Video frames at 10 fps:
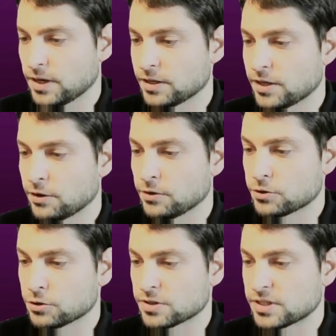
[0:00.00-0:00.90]
And here
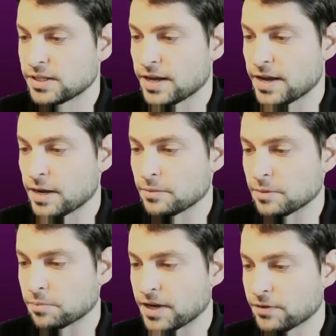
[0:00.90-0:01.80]
you should see the
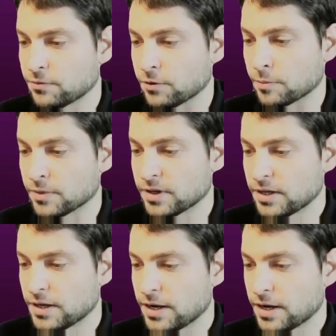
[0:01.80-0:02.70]
AMD platform
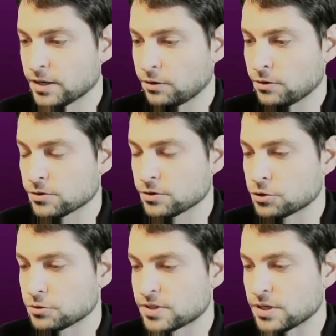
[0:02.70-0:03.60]
and also you
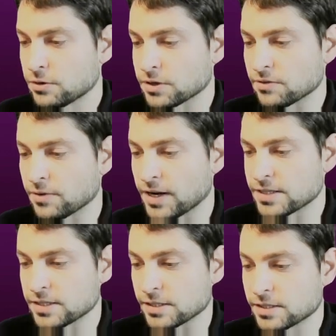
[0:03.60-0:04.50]
should see your
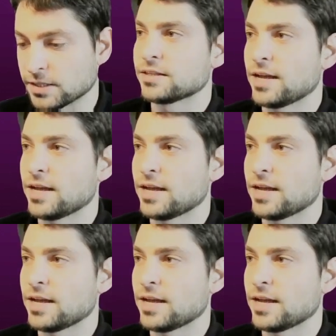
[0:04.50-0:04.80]
devices.